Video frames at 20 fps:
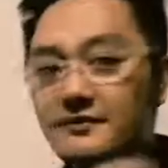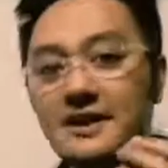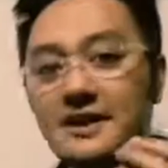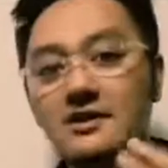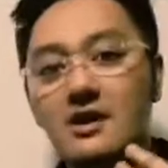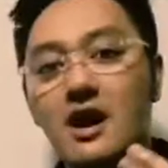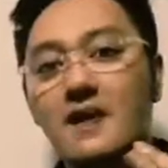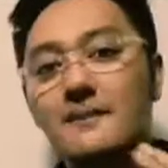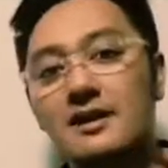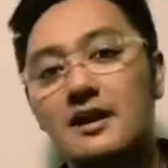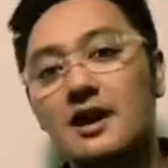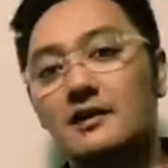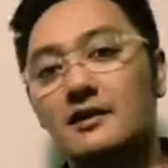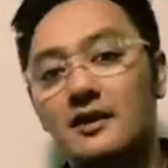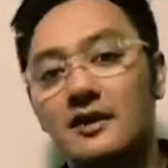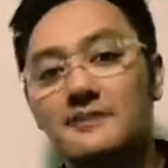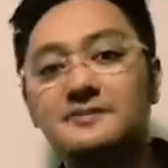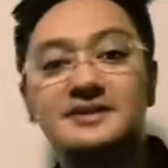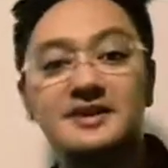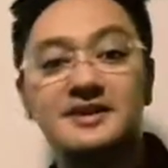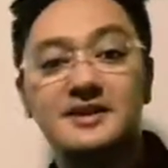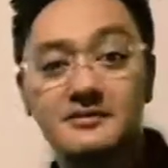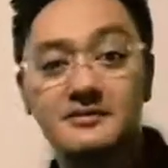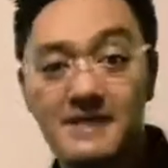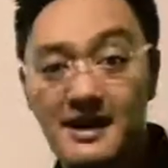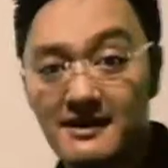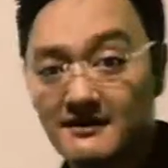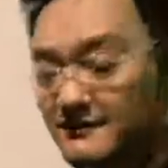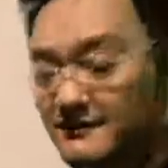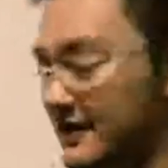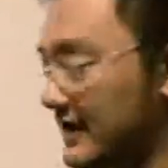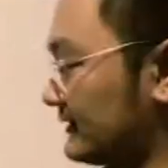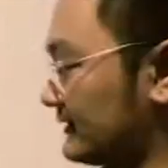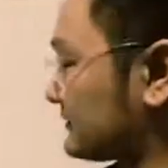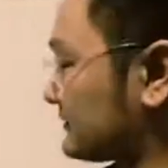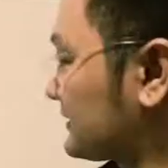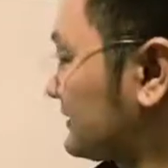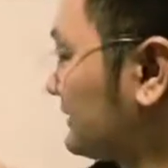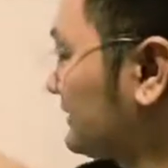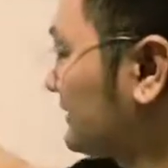There are three common alarms in your neck
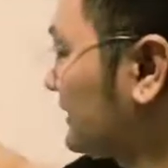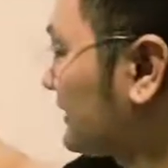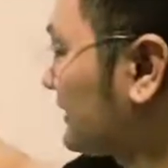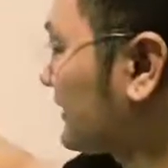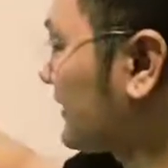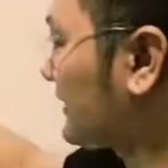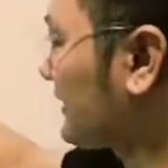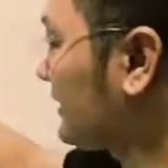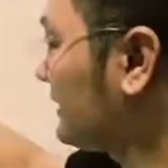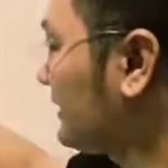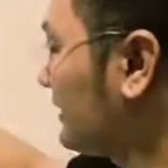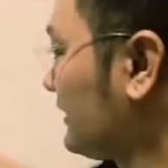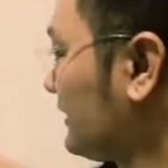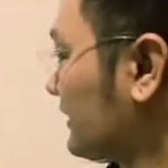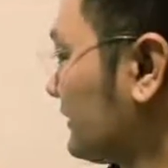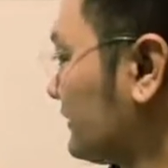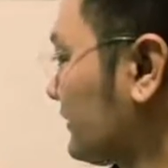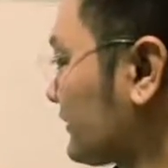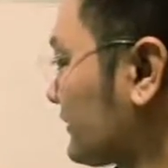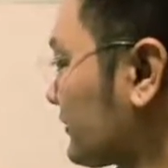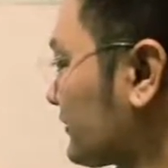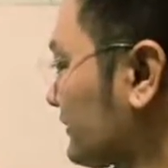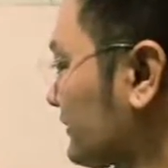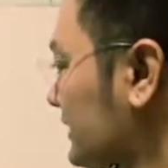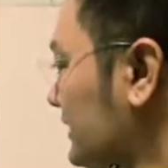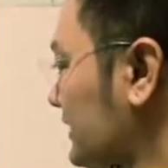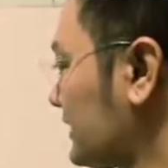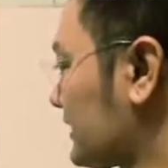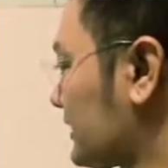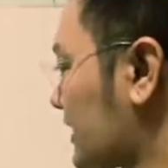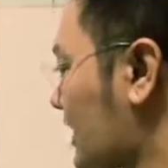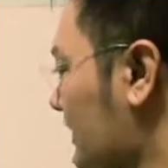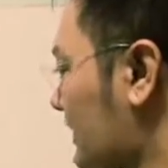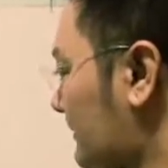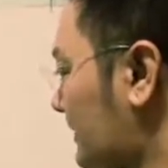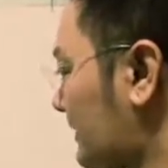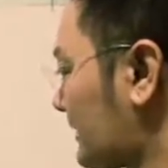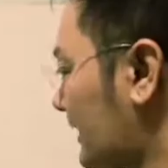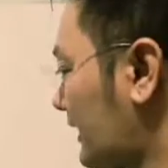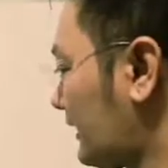vent. Okay? There are
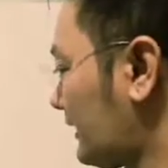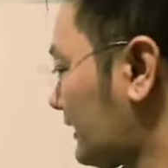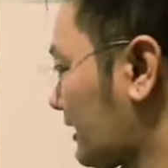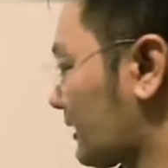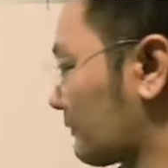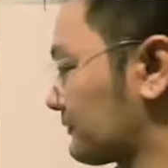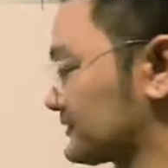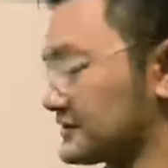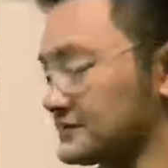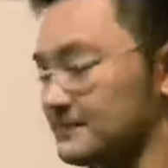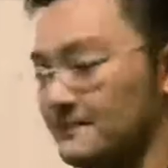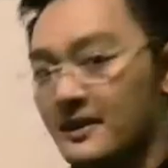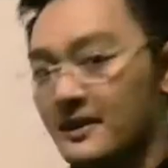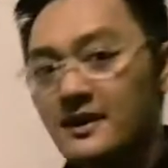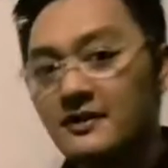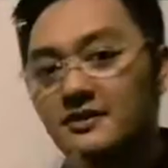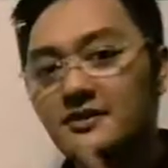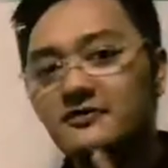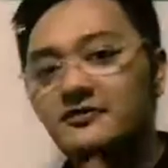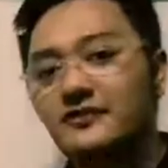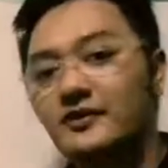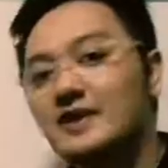three common alarms.